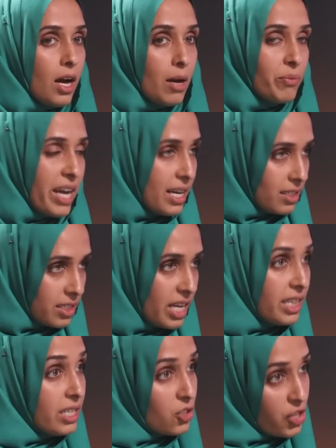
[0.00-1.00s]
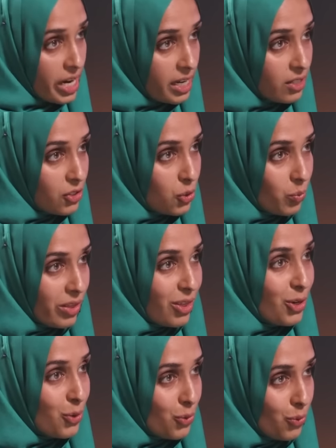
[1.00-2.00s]
Um, that has slightly changed with
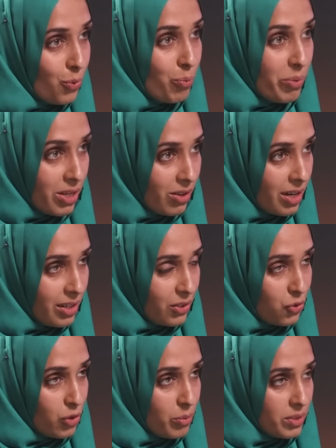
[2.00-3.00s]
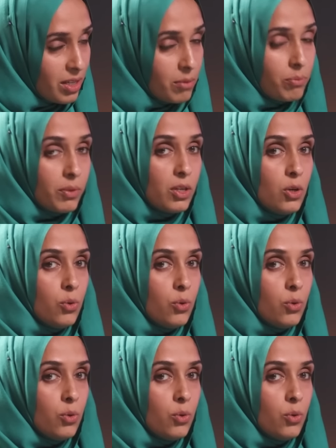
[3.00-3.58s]
the new bill on extremism,